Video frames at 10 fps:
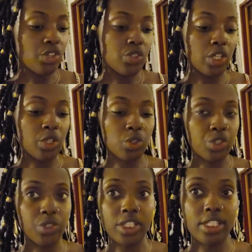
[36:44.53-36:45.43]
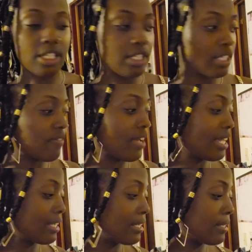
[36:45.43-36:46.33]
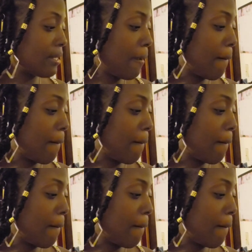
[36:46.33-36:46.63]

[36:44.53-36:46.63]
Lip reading: So I had to go through incense fast.